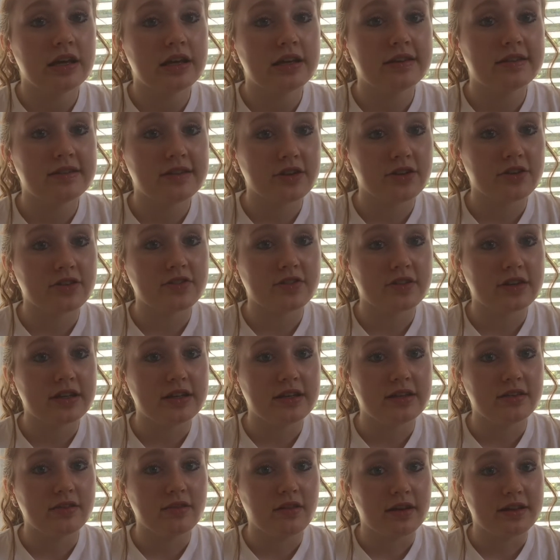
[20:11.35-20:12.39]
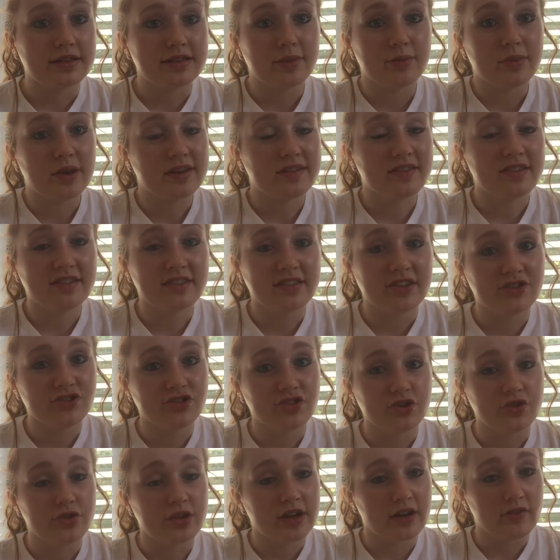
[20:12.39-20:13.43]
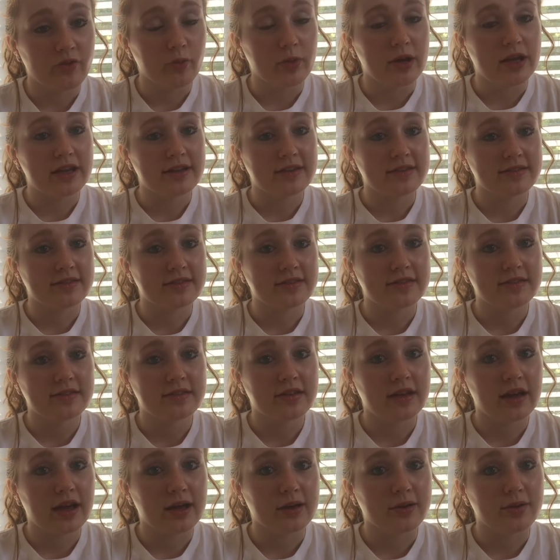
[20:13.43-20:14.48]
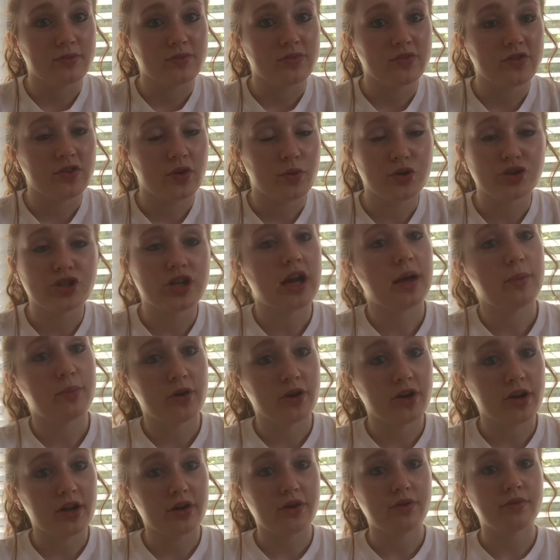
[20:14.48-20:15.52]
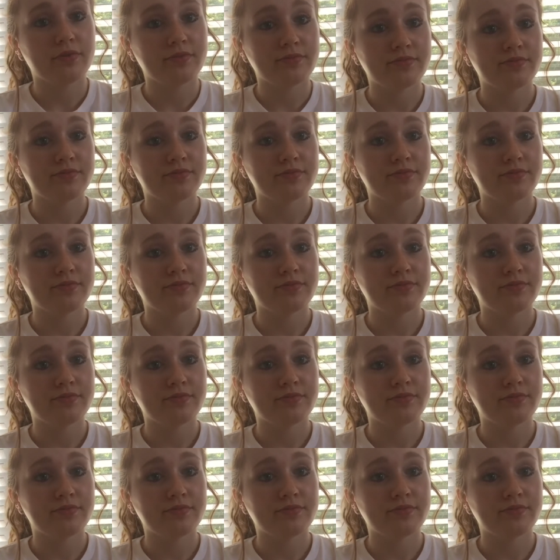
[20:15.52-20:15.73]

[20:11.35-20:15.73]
seriously like the best decision you could ever make, because I am so much happier now.